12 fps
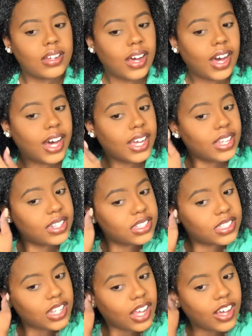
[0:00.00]
I can
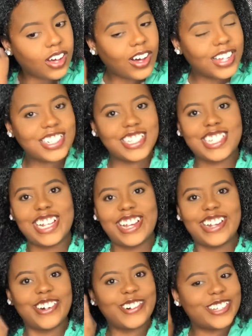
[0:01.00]
tell. I just
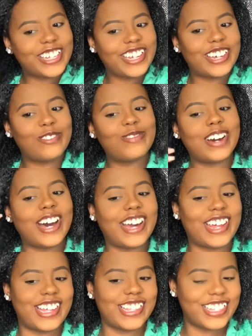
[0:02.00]
said oh yeah, but I
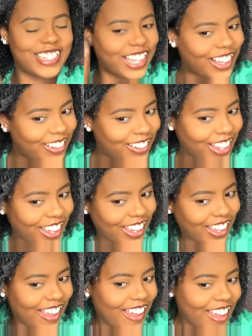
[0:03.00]
can tell like
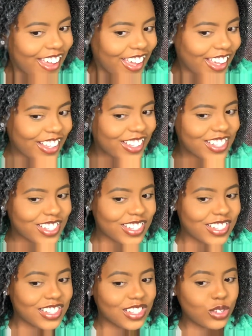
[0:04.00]
it's
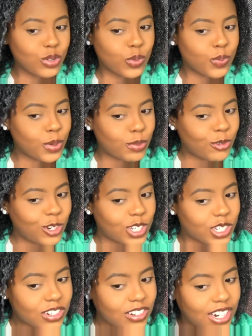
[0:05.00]
super
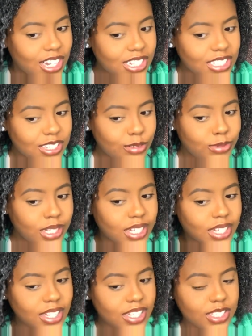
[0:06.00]
moisturizing
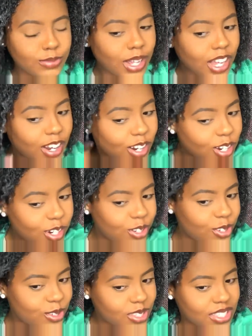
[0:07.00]
because my
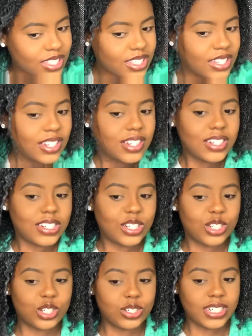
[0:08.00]
curls are
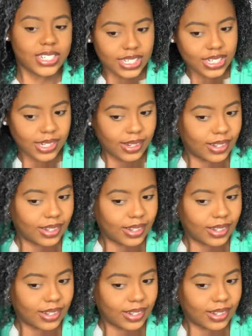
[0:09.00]
shrinking.